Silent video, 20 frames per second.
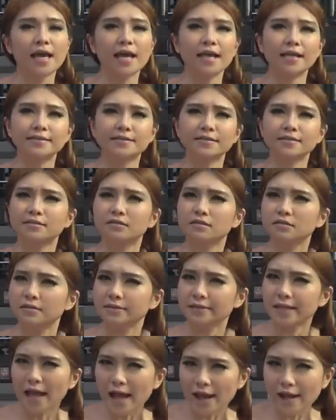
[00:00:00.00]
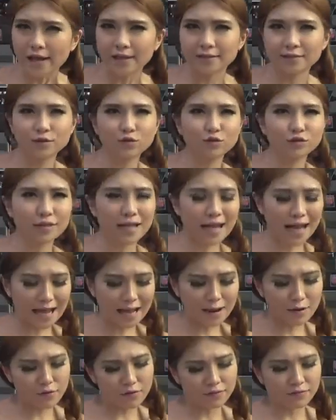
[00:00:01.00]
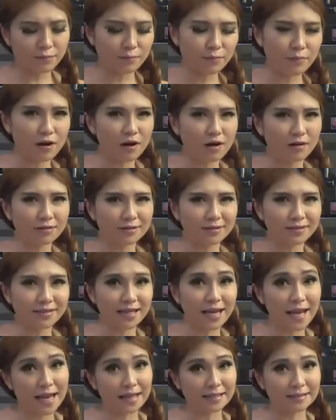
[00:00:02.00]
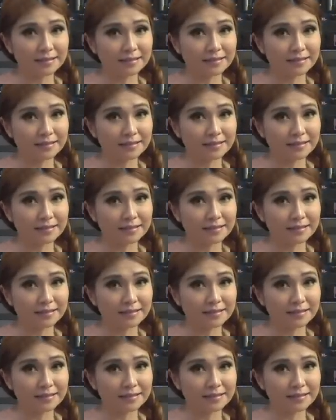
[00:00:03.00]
It's not as good out of the box as